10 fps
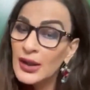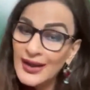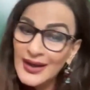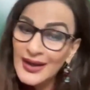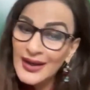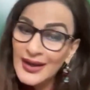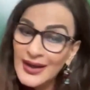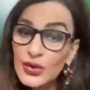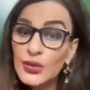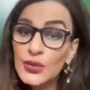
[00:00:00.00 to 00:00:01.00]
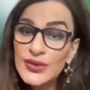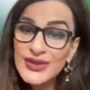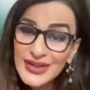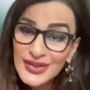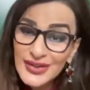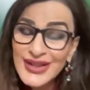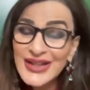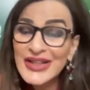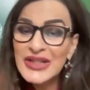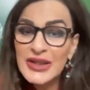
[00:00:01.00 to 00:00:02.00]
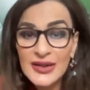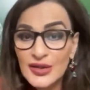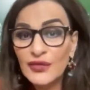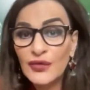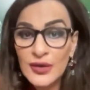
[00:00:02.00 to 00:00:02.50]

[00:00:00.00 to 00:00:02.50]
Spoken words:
it went through three tiers of